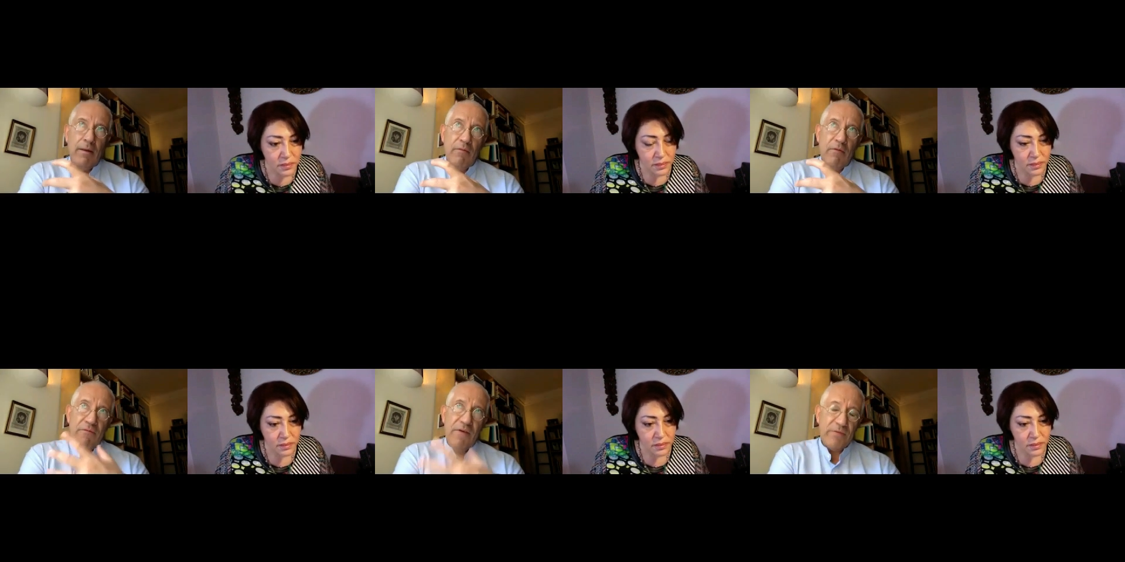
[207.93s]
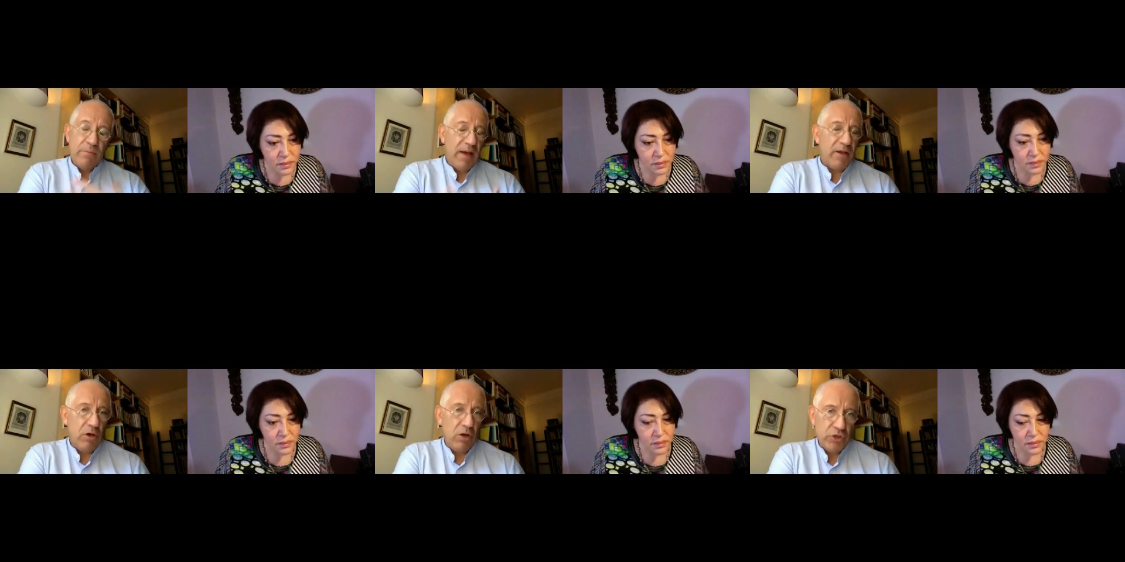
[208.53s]
Speaker 1: the fact that my
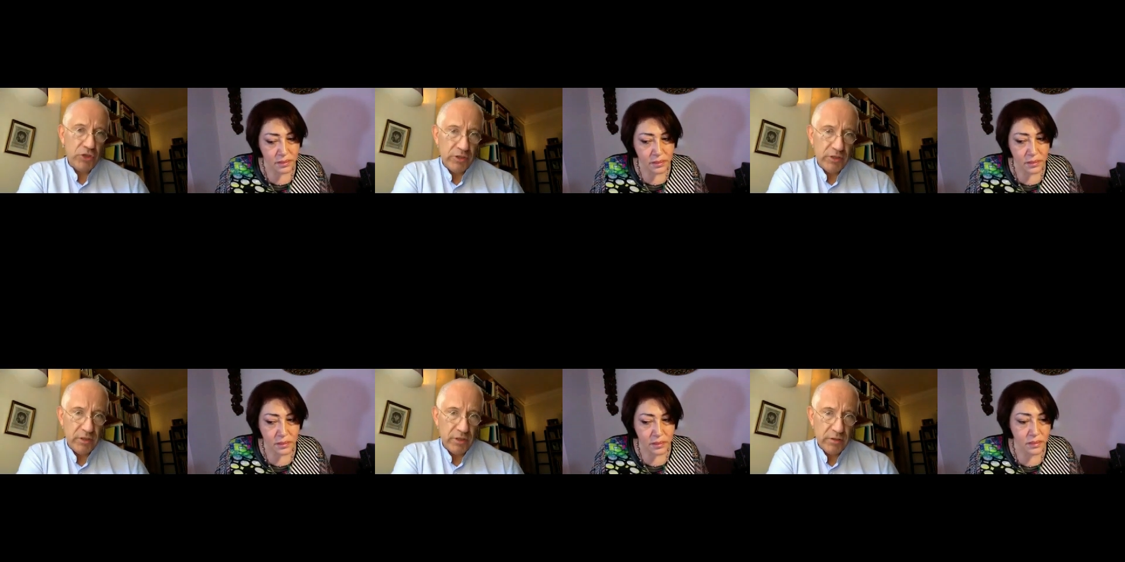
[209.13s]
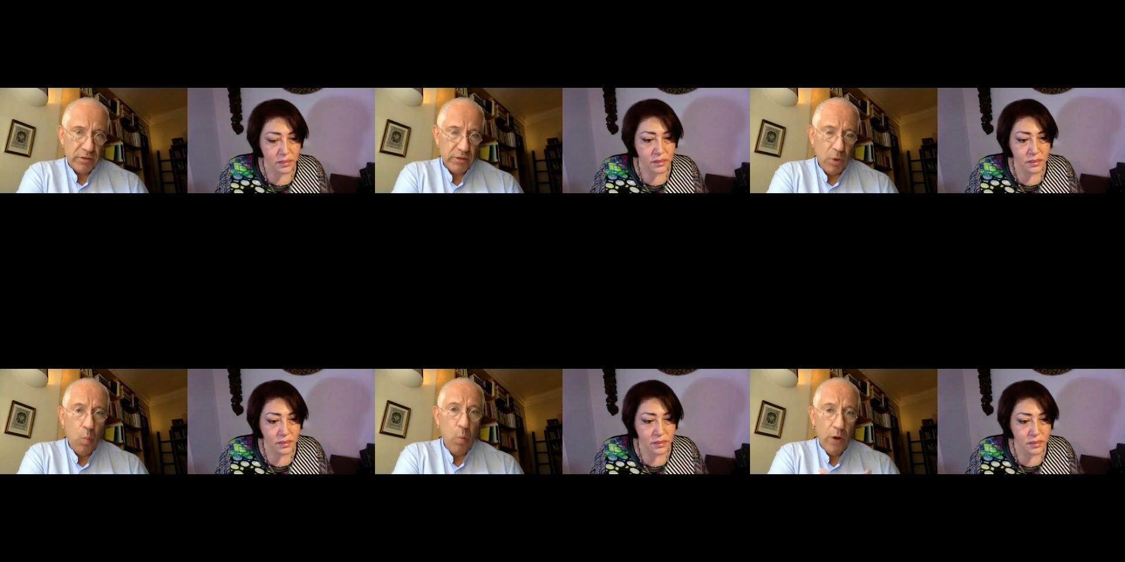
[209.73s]
consciousness
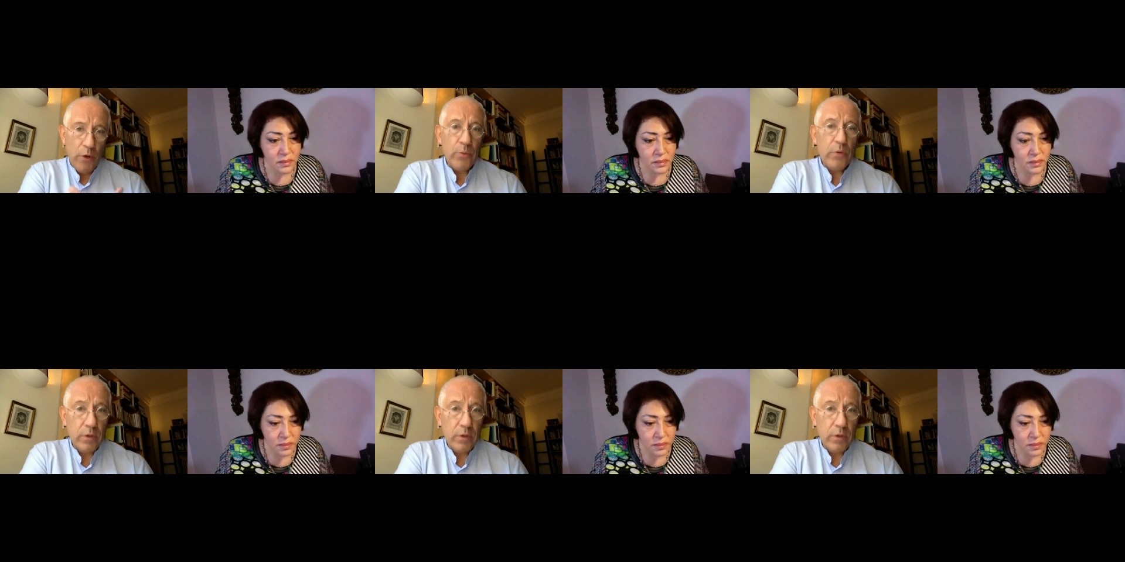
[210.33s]
woke